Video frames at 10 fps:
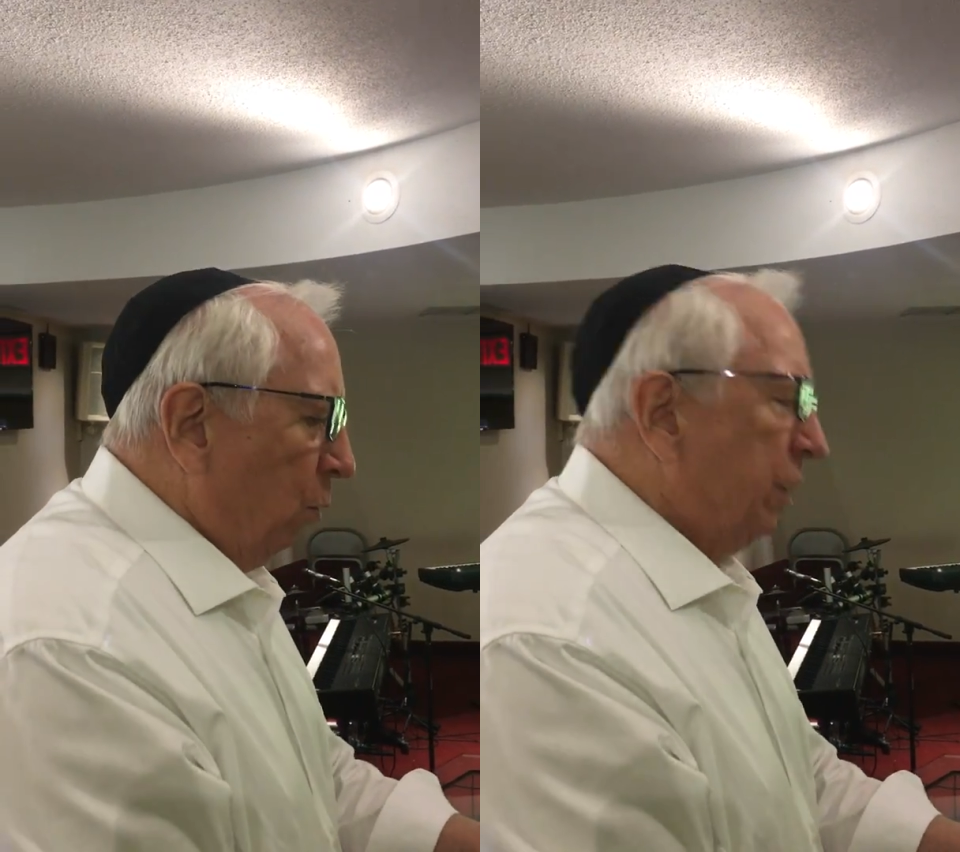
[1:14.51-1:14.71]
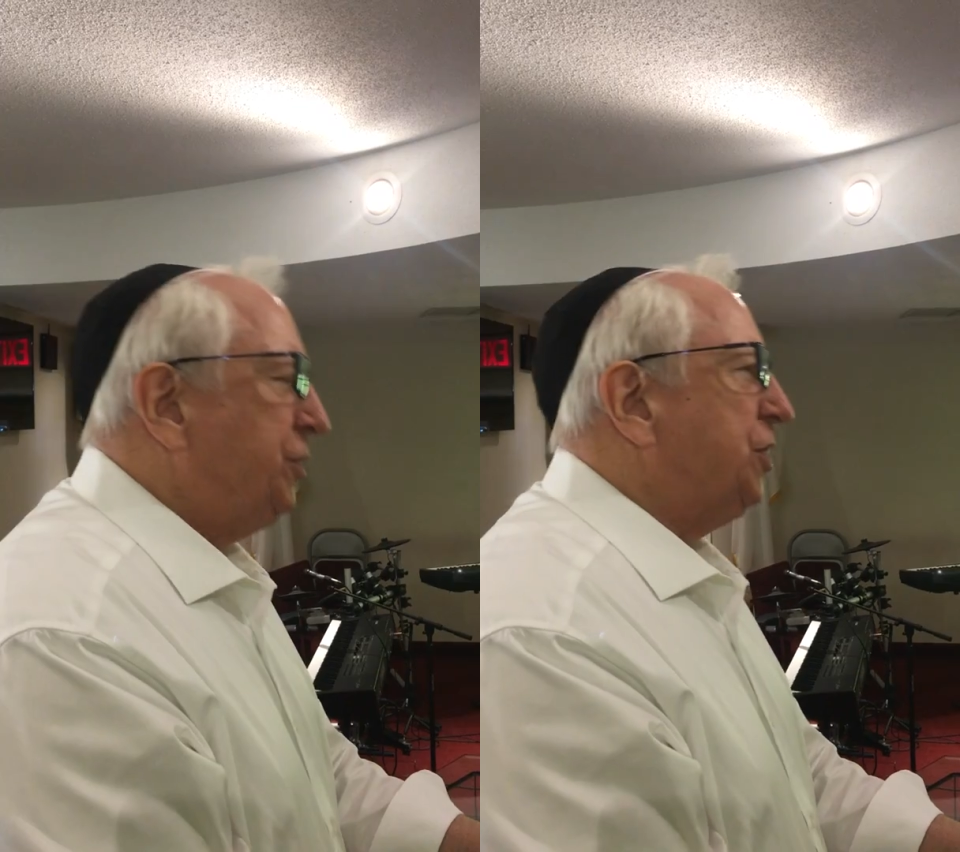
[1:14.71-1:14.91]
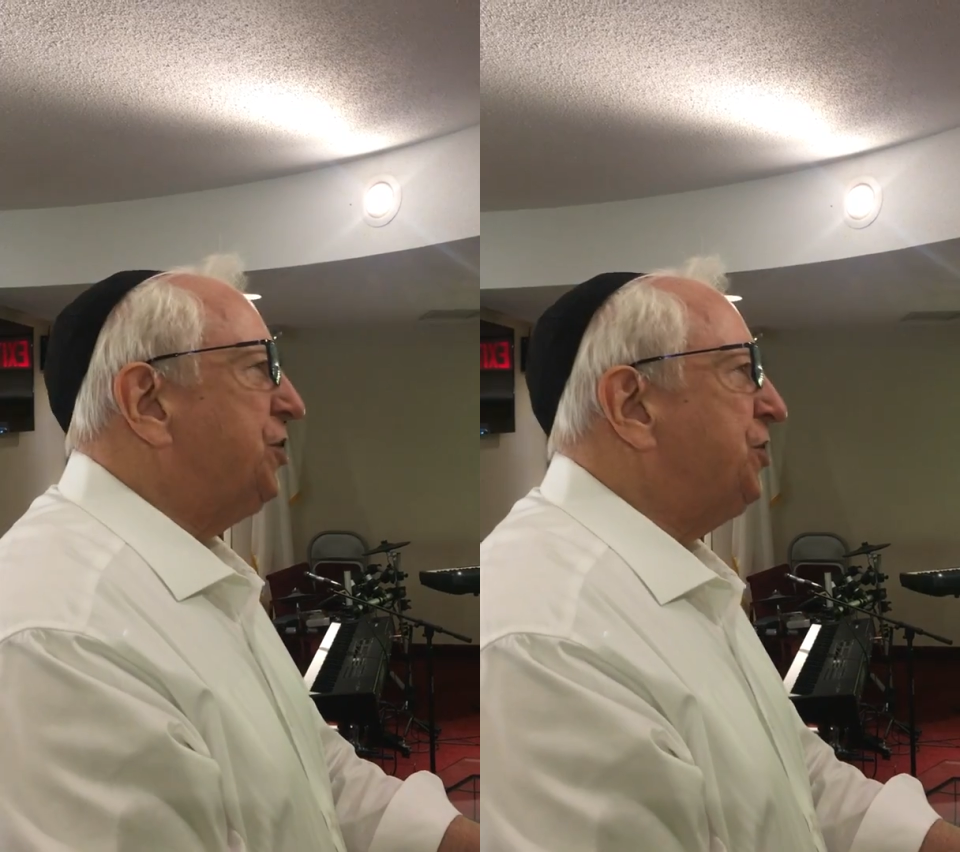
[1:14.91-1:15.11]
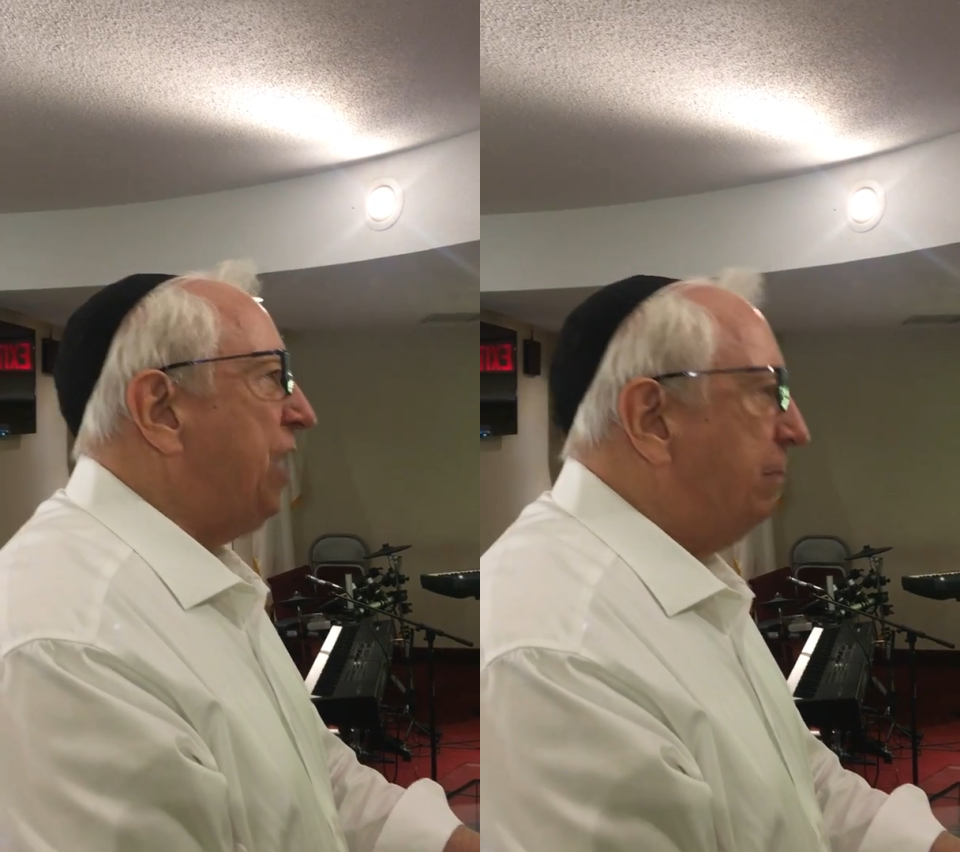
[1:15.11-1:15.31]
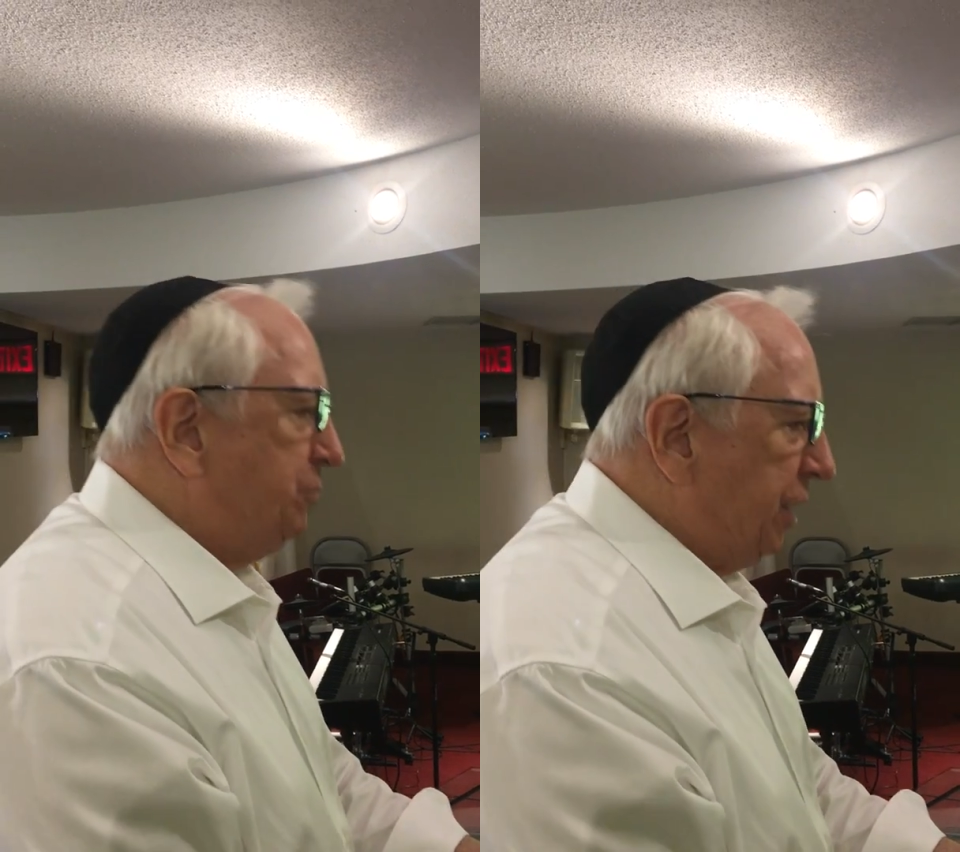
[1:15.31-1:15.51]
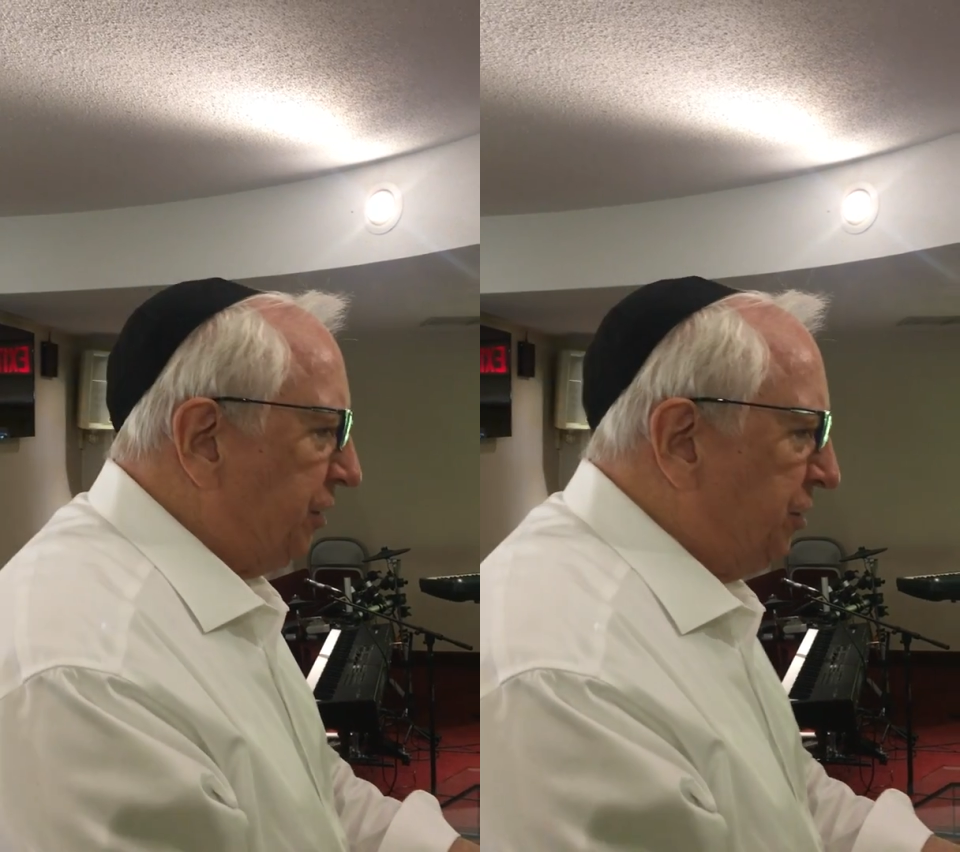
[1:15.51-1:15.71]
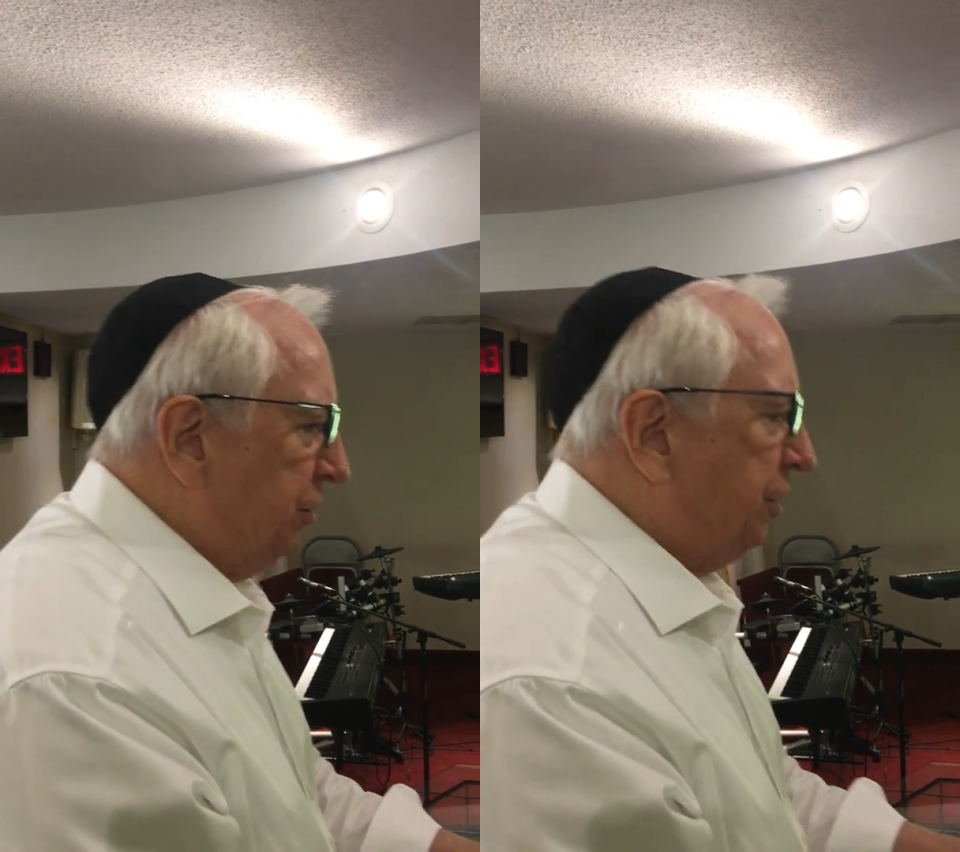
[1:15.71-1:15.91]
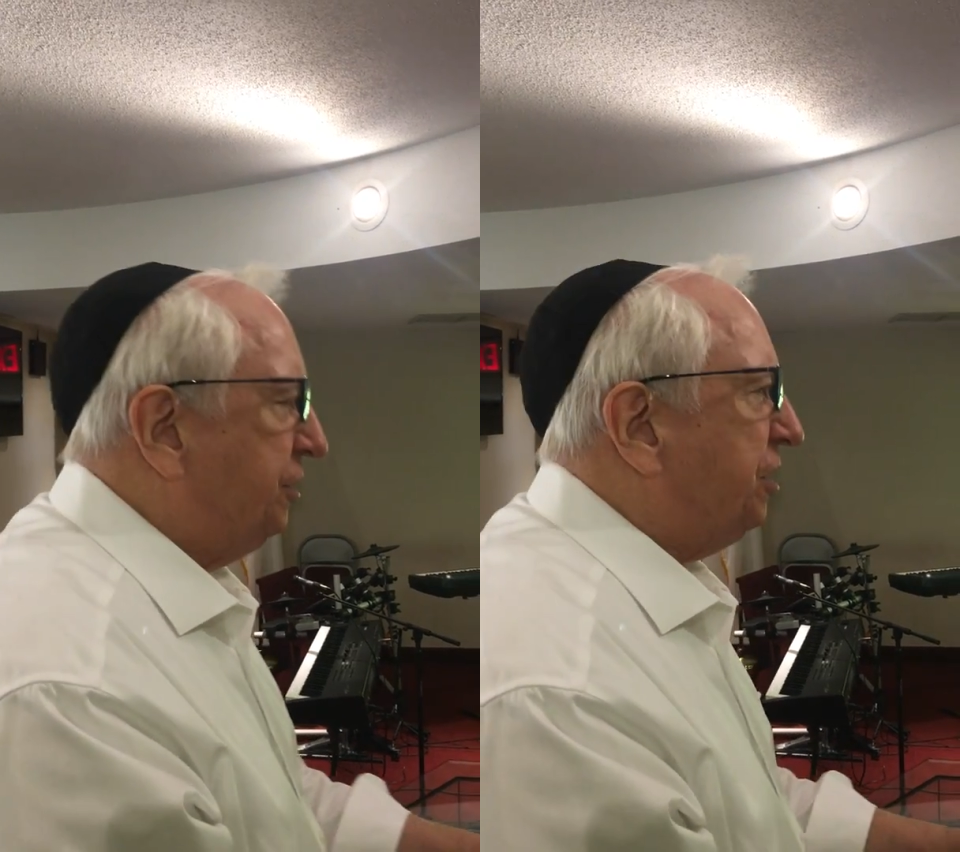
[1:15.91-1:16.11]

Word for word: which is subject to the